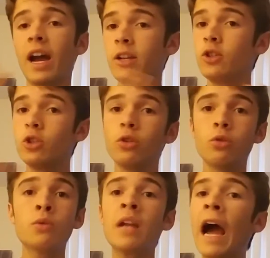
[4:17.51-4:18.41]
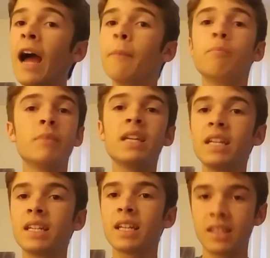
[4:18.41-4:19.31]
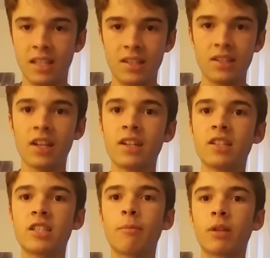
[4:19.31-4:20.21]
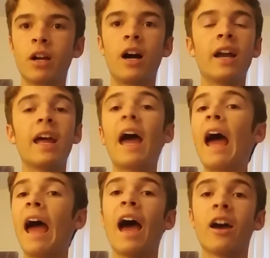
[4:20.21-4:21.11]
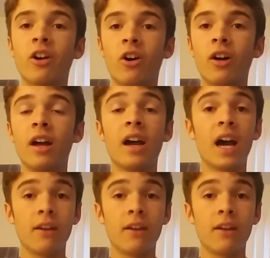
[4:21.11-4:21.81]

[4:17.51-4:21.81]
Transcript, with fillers: I do not mean that this is a Decepticon at all.